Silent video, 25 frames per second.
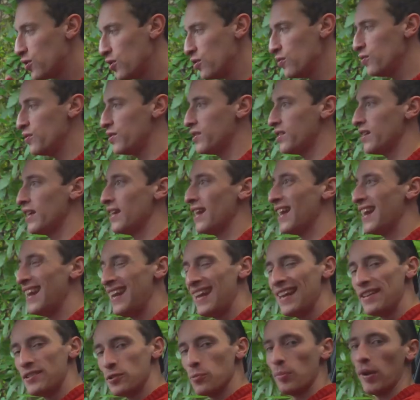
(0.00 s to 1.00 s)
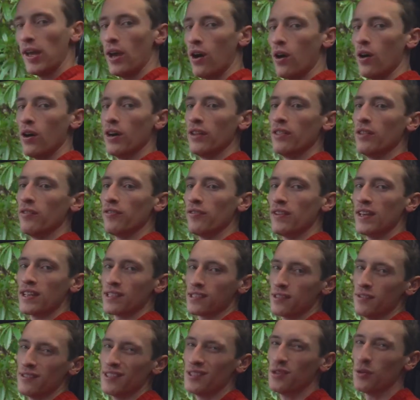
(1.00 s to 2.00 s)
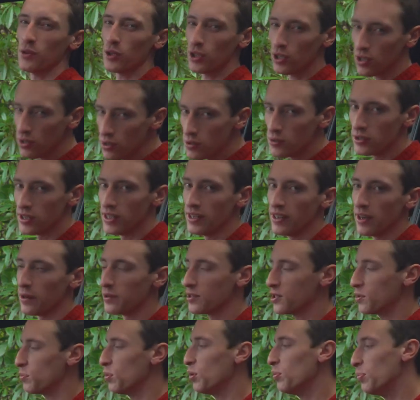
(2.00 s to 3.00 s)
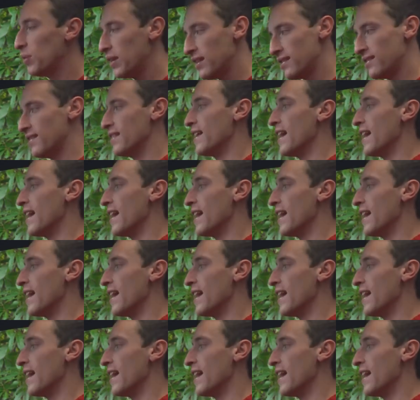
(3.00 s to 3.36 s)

do sit a little bit higher than the Fiesta. It's not hugely noticeable, but it's